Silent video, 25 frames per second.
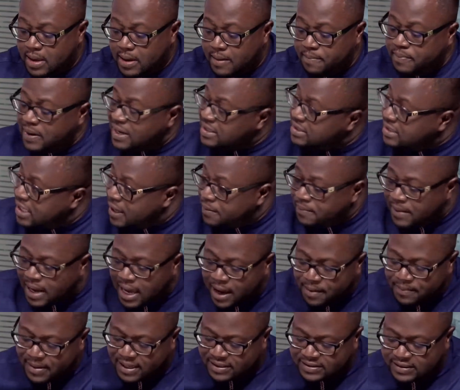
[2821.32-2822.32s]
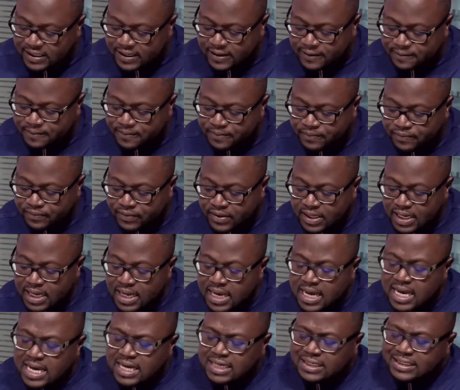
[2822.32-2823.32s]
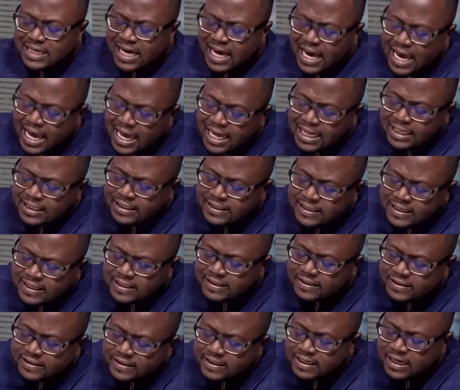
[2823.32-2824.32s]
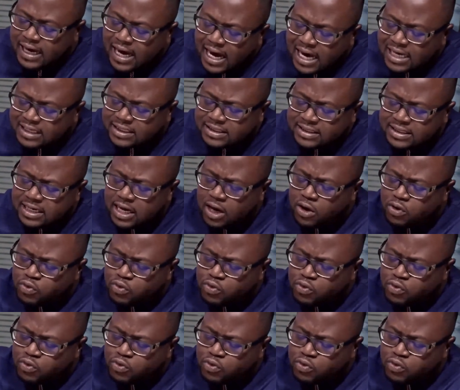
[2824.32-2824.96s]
President Mahama said, the NDC has